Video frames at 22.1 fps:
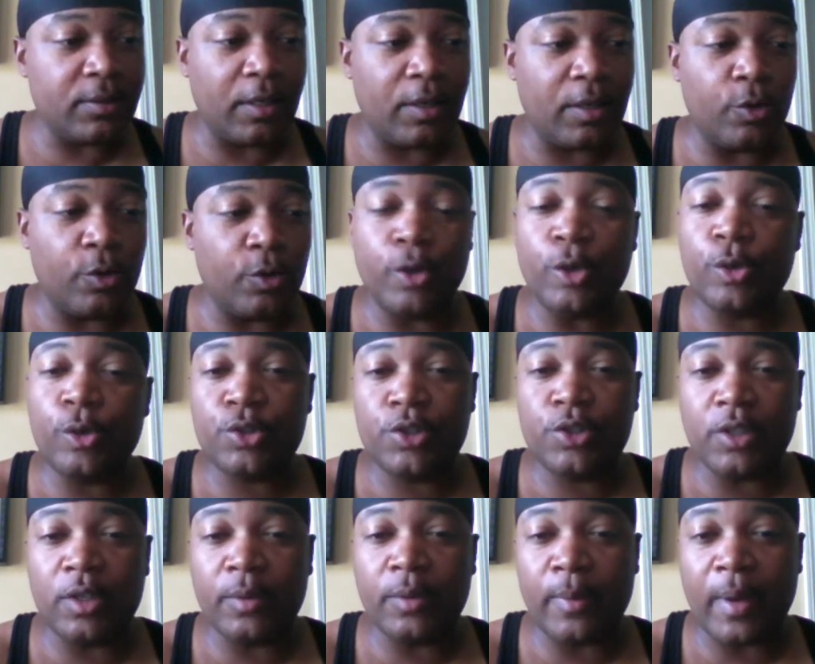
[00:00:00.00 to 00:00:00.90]
They don't know
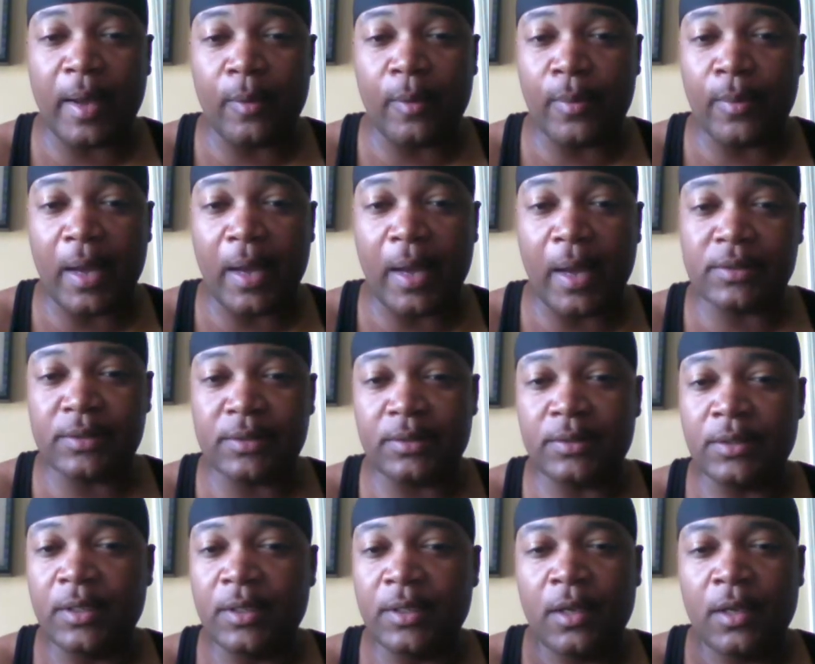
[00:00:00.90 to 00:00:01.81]
shit about
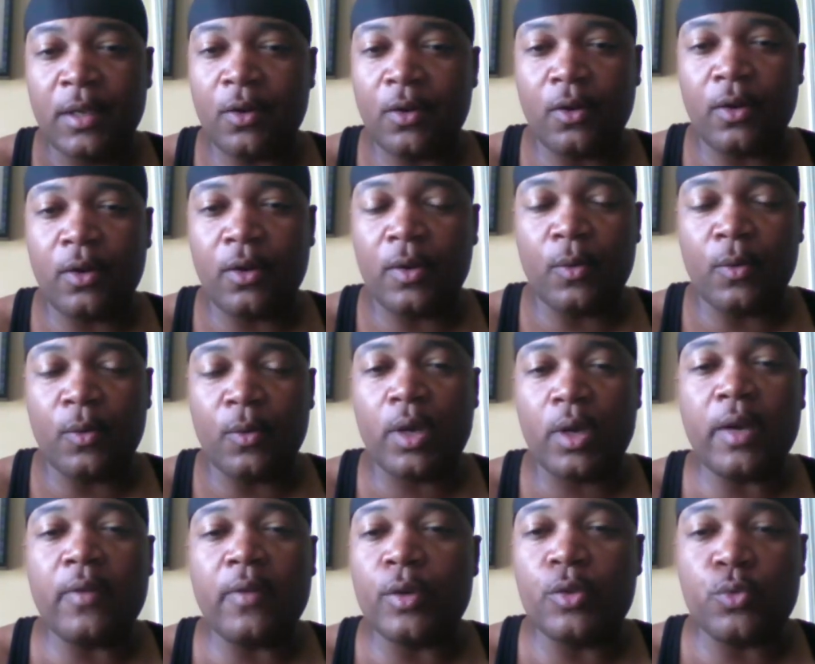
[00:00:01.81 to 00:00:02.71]
boxing or
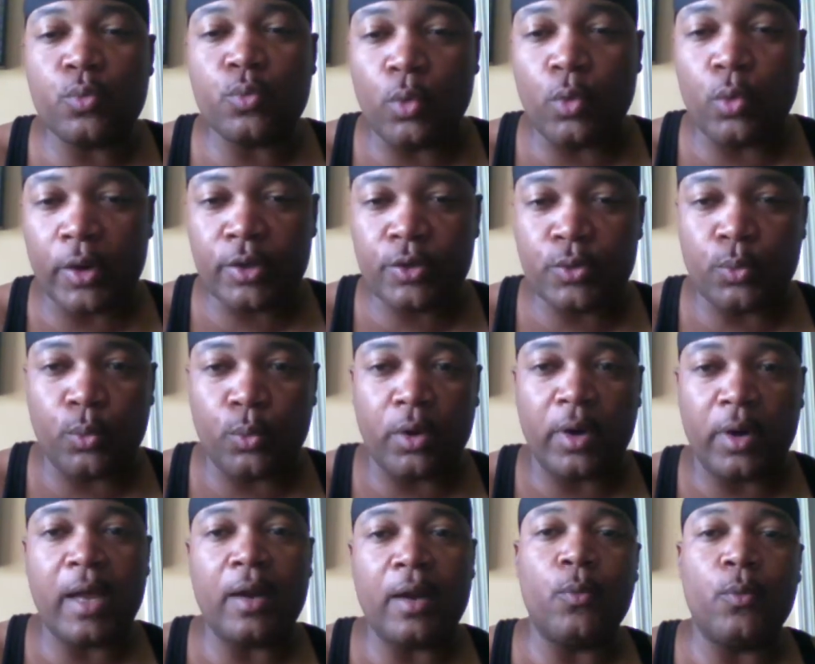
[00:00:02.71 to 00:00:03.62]
whatever his words
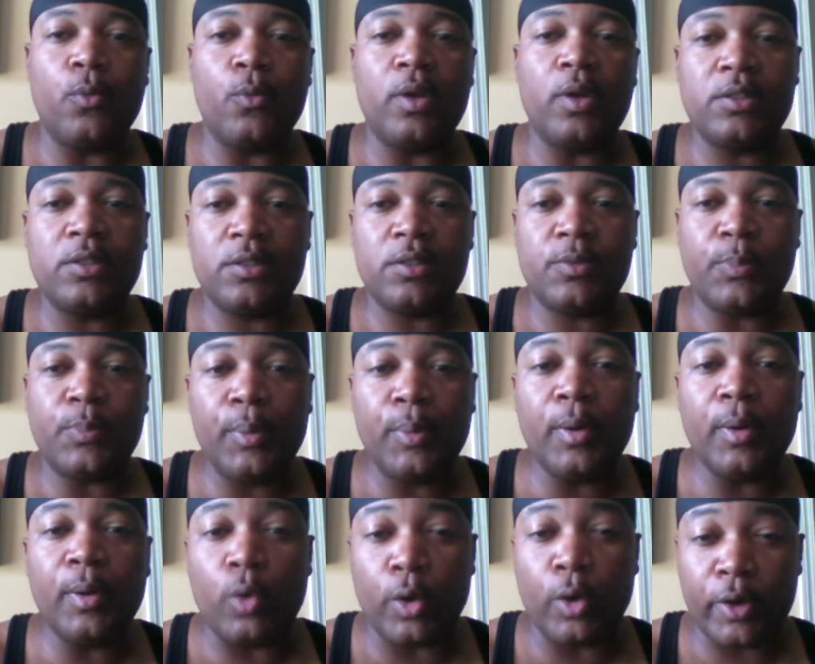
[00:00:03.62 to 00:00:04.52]
were. I don't want to just
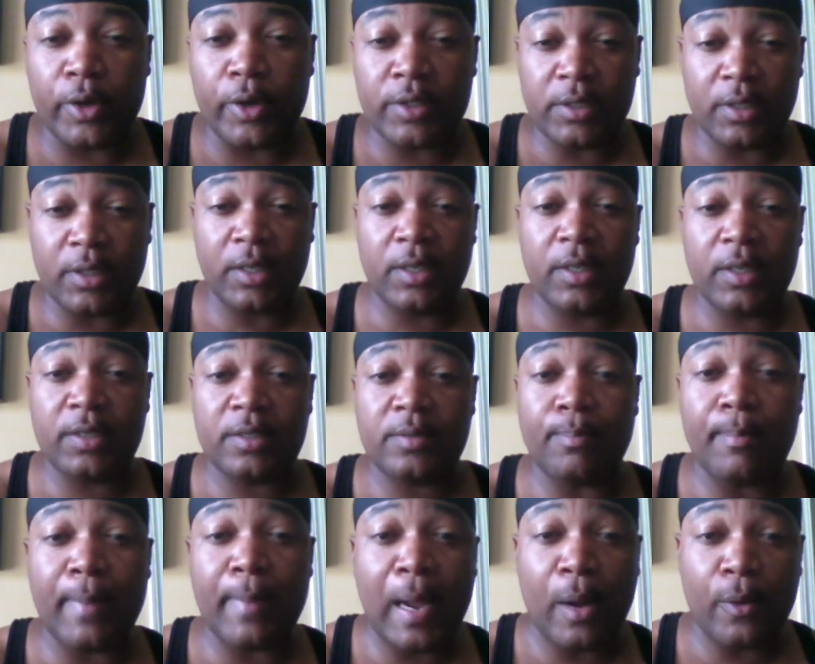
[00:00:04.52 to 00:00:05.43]
put words in his
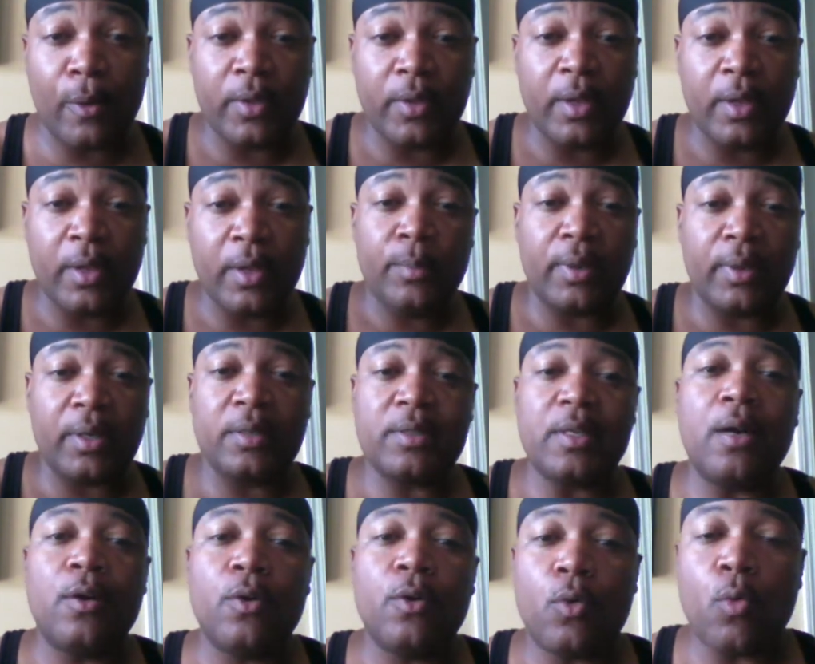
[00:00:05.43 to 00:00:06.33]
mouth
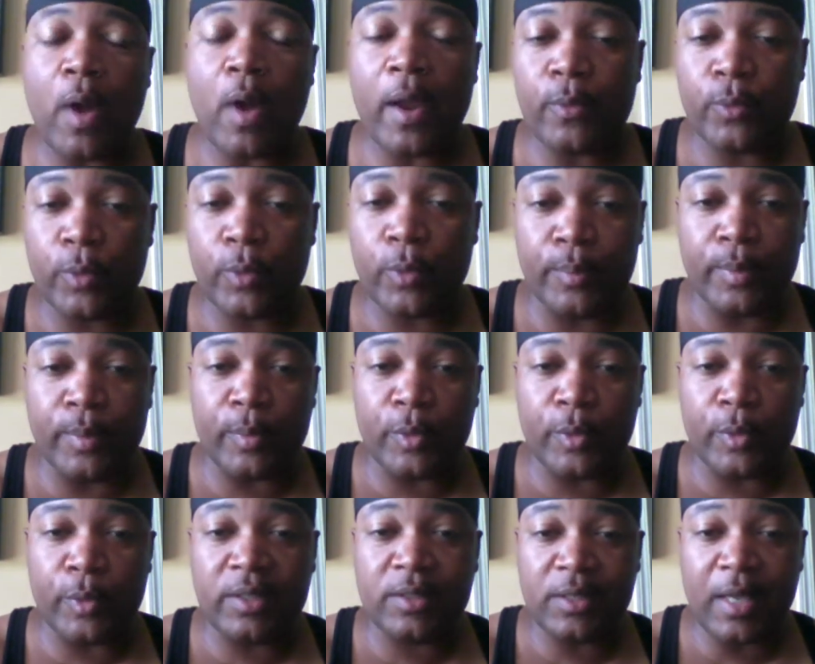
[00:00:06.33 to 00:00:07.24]
because I don't quite
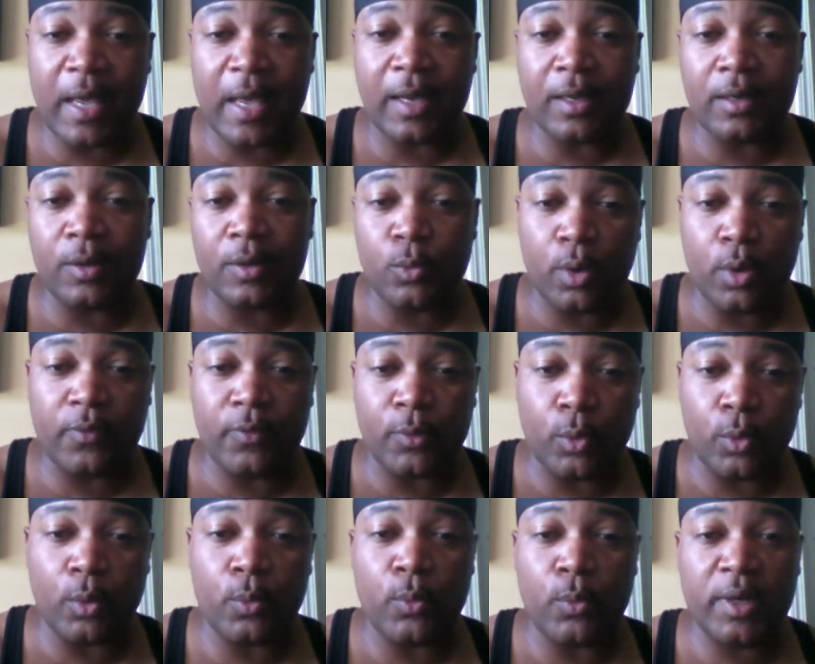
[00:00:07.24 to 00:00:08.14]
remember exactly word
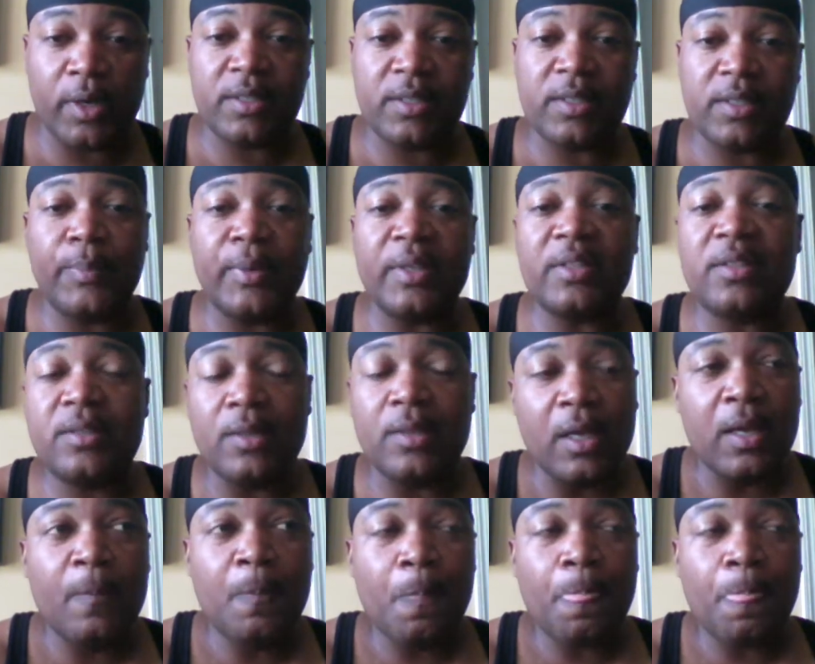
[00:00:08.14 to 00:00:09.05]
for word what he said. But
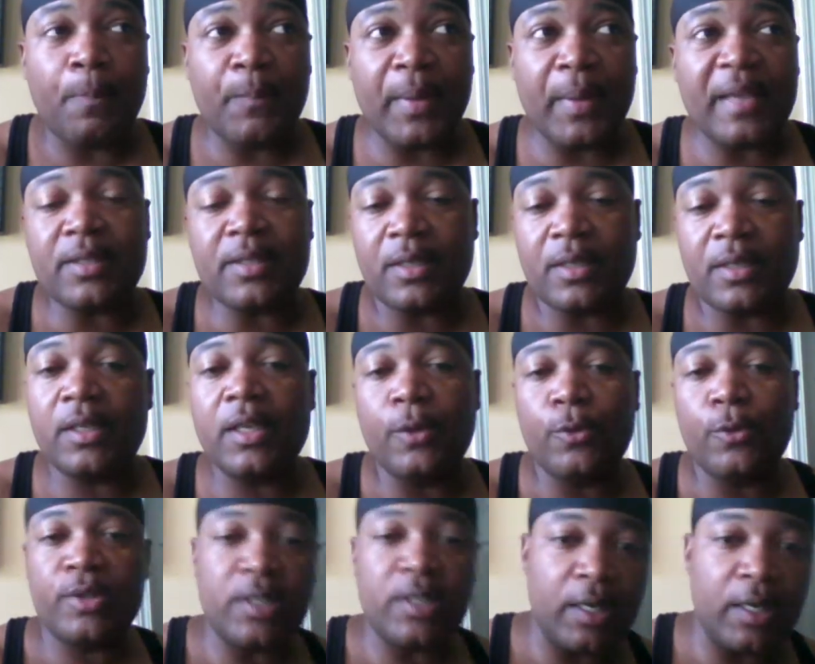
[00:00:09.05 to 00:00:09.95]
basically
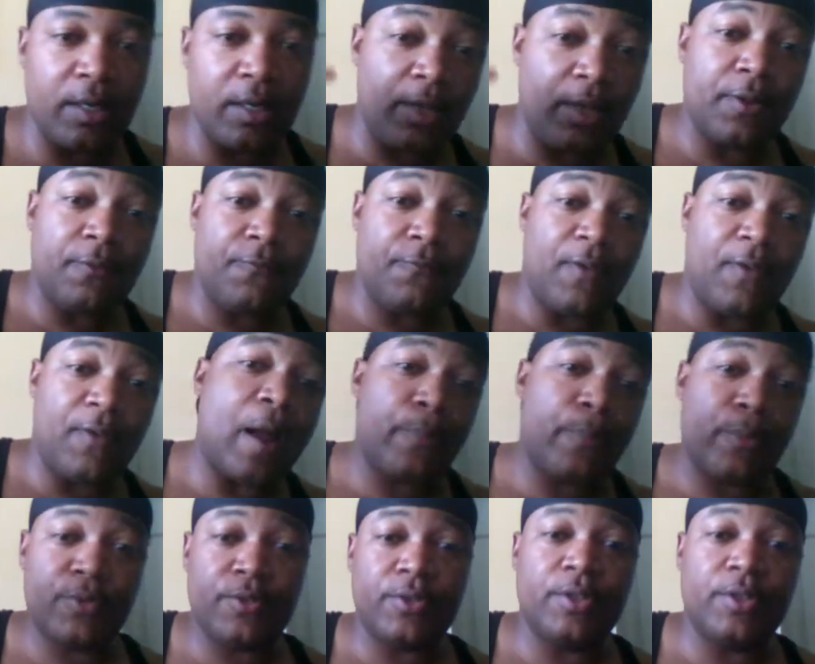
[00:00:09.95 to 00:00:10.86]
he was the other
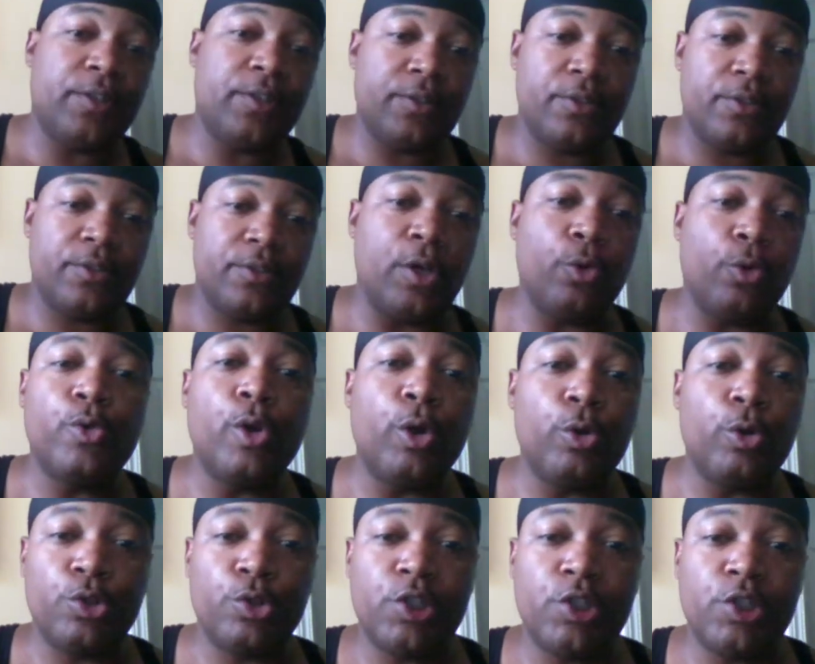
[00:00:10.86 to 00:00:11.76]
5% don't
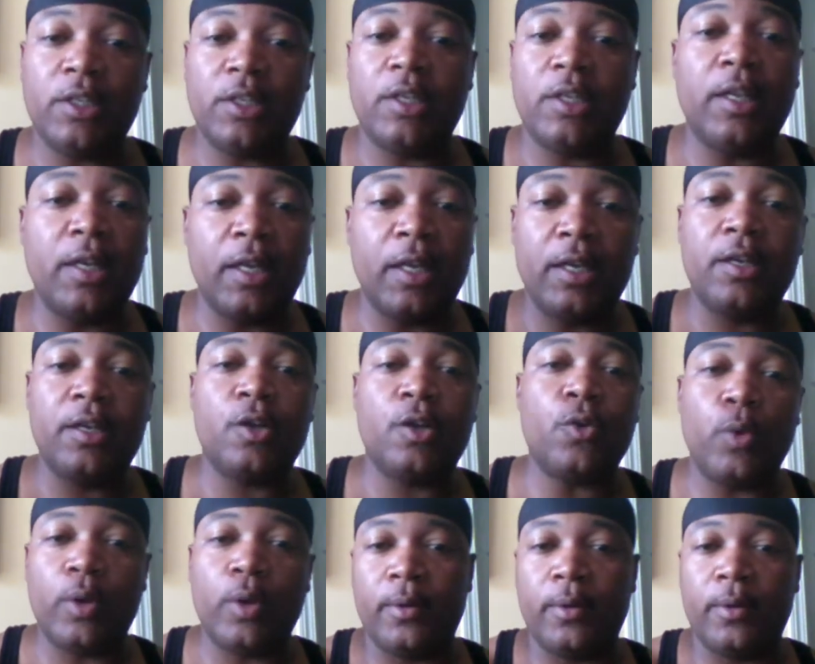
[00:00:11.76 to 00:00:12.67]
know shit and they need to
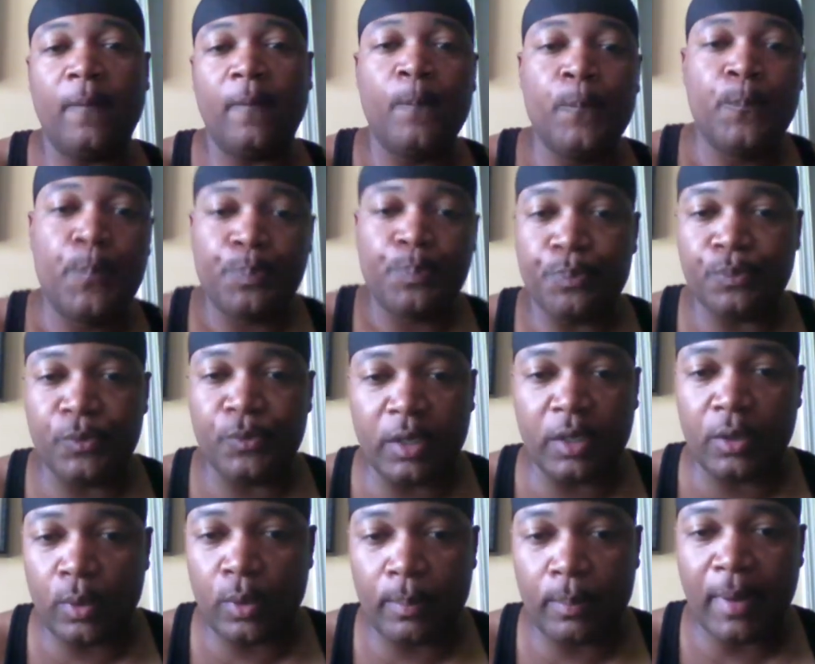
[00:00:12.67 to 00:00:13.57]
quit
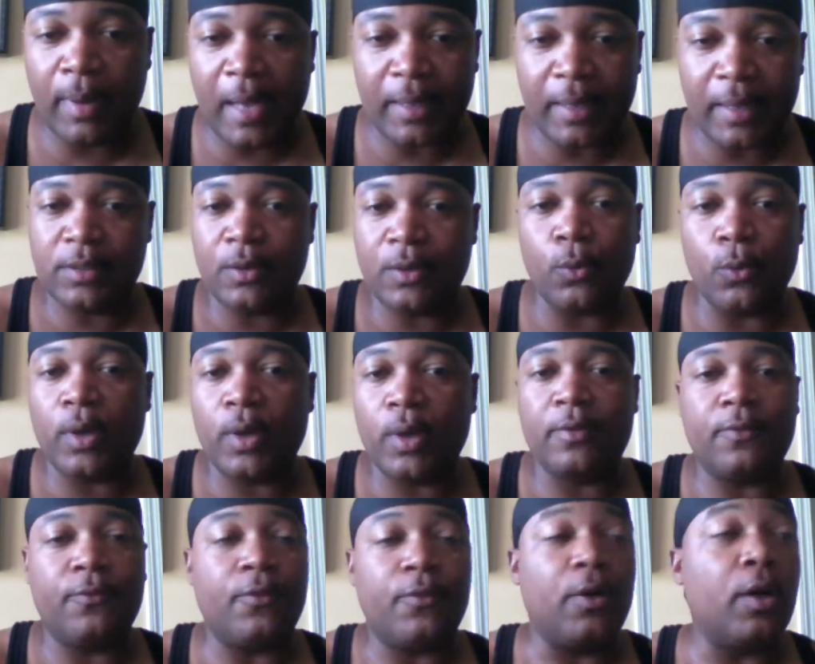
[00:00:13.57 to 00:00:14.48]
dealing with boxing or
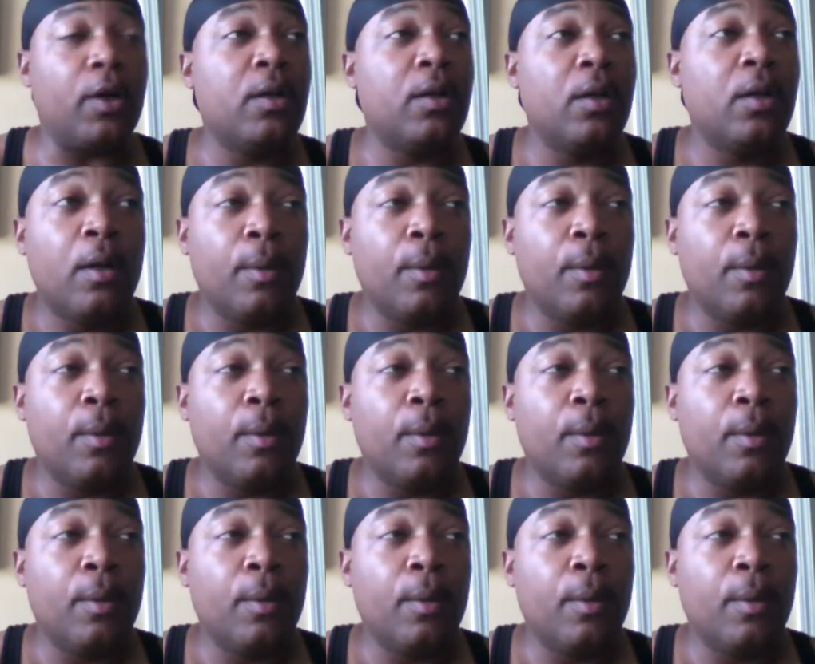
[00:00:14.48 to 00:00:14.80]
whatever the fuck.